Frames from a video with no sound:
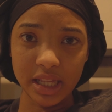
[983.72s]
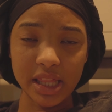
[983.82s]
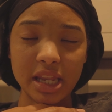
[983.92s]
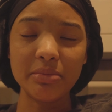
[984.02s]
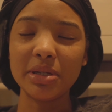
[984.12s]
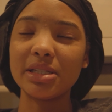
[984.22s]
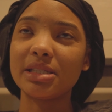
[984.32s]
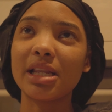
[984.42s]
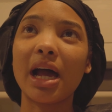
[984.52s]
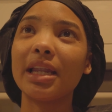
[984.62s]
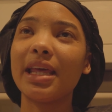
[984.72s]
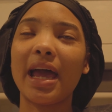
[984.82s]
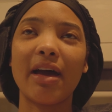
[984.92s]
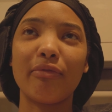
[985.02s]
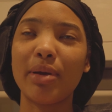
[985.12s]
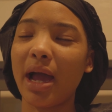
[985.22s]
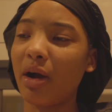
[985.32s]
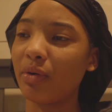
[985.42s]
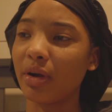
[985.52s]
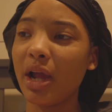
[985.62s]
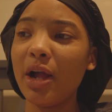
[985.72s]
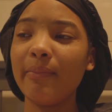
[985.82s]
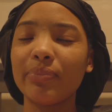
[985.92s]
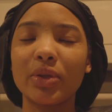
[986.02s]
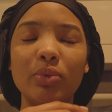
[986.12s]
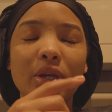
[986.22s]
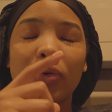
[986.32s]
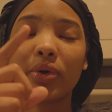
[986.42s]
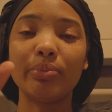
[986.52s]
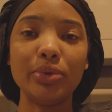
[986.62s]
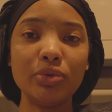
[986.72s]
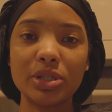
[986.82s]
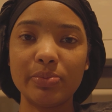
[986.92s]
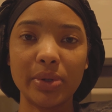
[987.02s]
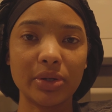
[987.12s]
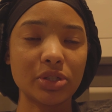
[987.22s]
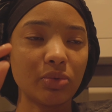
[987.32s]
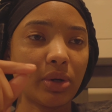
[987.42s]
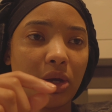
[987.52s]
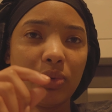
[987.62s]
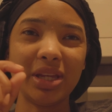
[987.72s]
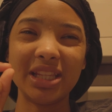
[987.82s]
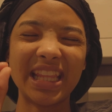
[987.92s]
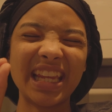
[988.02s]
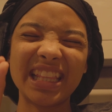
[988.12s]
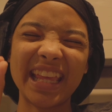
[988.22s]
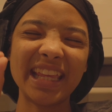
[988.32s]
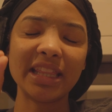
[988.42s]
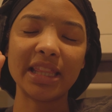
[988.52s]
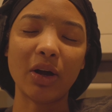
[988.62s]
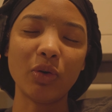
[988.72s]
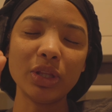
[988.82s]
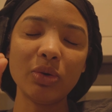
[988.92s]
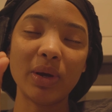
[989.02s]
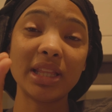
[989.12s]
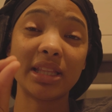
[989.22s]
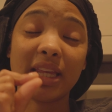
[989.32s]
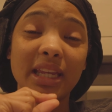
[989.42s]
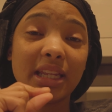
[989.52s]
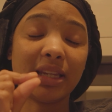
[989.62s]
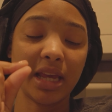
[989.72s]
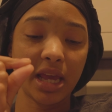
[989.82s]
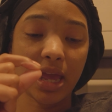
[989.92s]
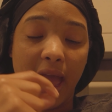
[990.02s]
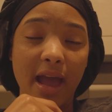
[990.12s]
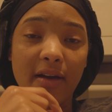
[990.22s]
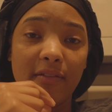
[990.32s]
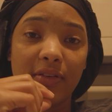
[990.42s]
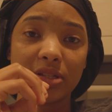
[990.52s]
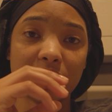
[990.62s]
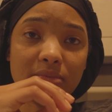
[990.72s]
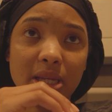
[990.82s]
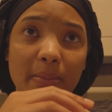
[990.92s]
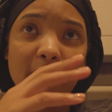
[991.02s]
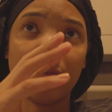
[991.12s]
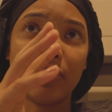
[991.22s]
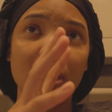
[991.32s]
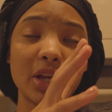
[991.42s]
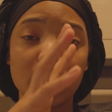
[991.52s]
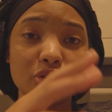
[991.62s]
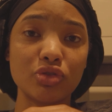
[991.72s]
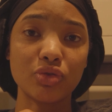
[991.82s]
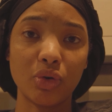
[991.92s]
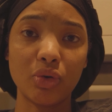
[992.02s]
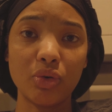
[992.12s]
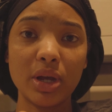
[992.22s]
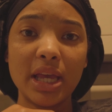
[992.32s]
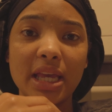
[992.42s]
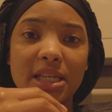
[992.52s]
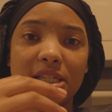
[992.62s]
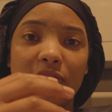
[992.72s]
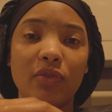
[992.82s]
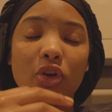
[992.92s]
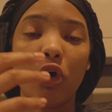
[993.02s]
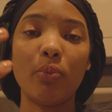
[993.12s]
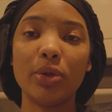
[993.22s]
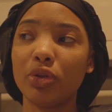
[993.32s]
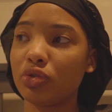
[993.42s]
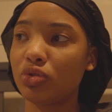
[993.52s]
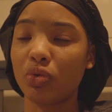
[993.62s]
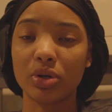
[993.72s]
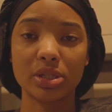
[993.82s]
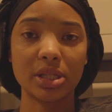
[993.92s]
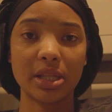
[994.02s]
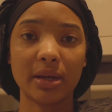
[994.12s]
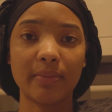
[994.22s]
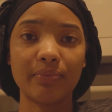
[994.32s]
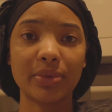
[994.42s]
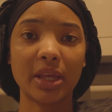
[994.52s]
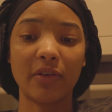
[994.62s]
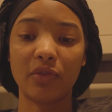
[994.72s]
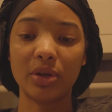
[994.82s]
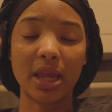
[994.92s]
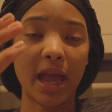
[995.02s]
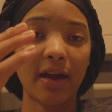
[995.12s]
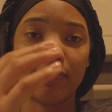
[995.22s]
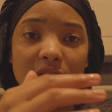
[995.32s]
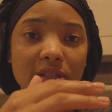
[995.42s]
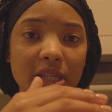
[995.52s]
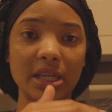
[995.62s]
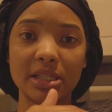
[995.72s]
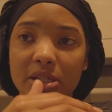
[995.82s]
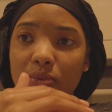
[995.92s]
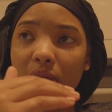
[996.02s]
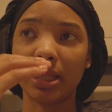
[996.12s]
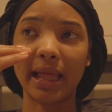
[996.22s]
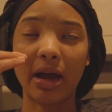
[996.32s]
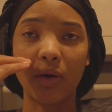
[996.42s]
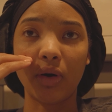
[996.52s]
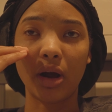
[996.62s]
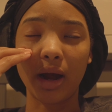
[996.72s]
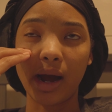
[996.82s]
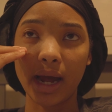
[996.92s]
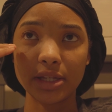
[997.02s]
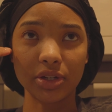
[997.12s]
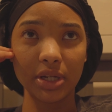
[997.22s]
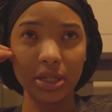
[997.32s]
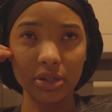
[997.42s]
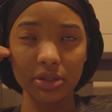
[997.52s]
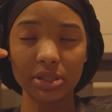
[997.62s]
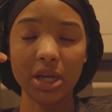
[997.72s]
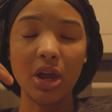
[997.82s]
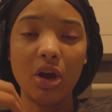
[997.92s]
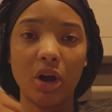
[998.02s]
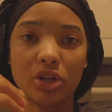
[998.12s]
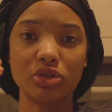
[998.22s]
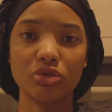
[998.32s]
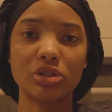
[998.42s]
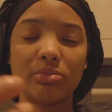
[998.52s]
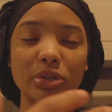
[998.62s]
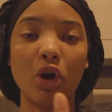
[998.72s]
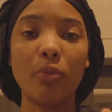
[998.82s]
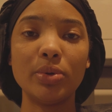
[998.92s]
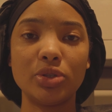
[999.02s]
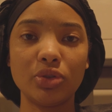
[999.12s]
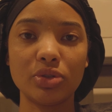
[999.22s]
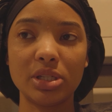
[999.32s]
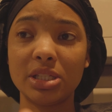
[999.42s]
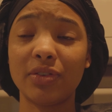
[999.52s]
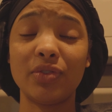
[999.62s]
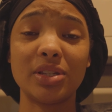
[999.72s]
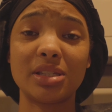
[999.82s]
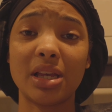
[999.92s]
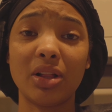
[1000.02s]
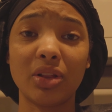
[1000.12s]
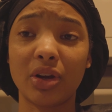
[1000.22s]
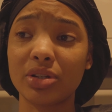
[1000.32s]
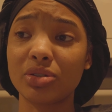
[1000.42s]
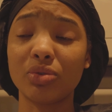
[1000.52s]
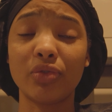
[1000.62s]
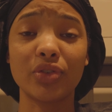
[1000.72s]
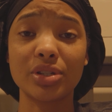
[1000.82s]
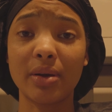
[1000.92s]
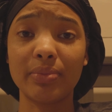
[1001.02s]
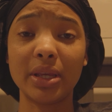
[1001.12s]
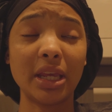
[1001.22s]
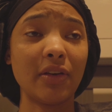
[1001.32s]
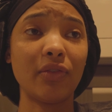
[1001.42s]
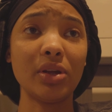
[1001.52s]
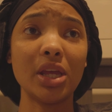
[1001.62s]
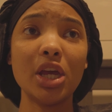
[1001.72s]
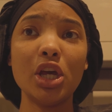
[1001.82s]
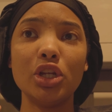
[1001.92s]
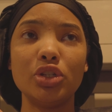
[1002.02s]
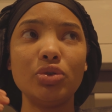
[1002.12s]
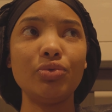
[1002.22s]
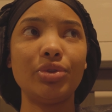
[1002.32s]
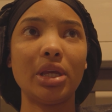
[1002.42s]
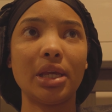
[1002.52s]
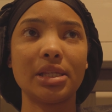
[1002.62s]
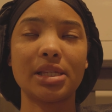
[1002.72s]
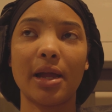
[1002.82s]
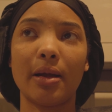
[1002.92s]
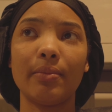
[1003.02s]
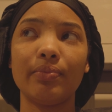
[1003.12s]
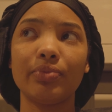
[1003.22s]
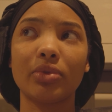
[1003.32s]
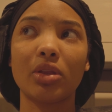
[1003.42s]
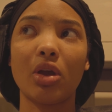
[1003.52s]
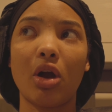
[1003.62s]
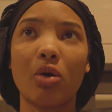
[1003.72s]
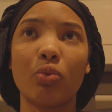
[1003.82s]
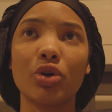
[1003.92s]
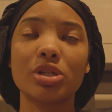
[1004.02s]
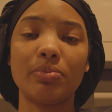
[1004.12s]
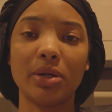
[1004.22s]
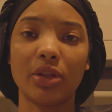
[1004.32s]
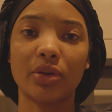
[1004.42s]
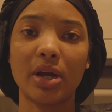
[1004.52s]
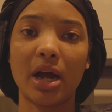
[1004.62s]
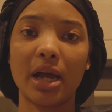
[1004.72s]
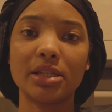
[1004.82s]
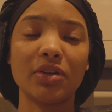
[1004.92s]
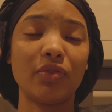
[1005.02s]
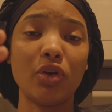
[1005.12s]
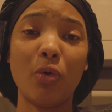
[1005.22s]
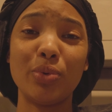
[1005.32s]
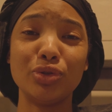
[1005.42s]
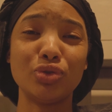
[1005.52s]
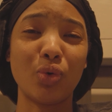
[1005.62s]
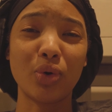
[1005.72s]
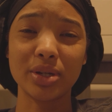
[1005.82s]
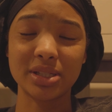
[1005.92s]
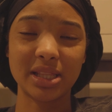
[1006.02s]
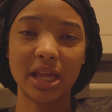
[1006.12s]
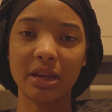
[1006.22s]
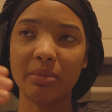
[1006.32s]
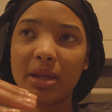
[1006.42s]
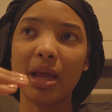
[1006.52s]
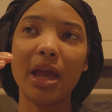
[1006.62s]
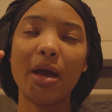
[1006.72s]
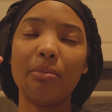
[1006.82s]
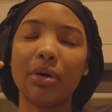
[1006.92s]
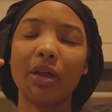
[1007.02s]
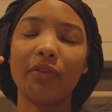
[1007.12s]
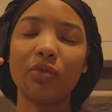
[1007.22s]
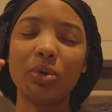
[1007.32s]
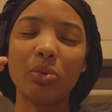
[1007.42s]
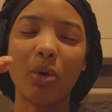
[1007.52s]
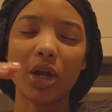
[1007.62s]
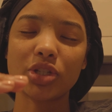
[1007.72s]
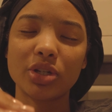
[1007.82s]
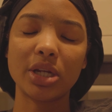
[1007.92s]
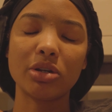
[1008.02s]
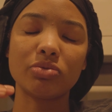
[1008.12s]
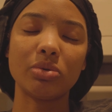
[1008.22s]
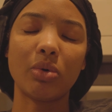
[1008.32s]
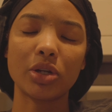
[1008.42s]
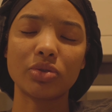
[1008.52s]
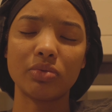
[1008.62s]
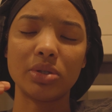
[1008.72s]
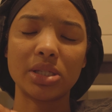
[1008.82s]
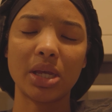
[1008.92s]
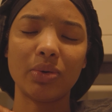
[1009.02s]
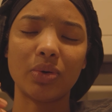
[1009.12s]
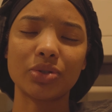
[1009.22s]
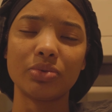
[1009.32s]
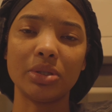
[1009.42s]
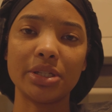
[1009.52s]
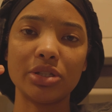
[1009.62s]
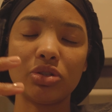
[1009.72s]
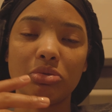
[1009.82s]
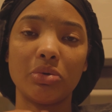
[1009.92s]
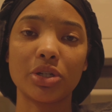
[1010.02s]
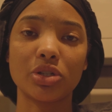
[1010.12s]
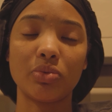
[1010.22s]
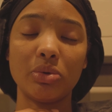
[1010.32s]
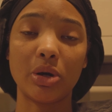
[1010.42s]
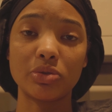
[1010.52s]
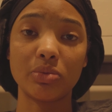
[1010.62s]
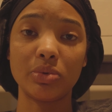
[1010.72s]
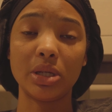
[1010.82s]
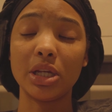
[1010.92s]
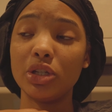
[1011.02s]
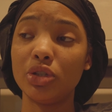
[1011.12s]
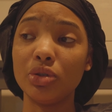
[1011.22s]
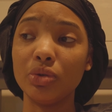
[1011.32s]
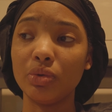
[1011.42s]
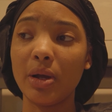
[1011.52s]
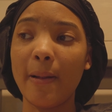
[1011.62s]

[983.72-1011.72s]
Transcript: The enemy does not have power. We can rebuke spirits away. We they, they the only way that they can have some type of control is if we open those doors to them. If we have the things and we allow our eyes, our ears, our souls to be open to those things. If we sell our soul for something, if we do things that are worshiping other gods, if we open doors to the enemy. But if we watch our ears, we watch what we say, we watch what we listen to, we watch we watch what we do.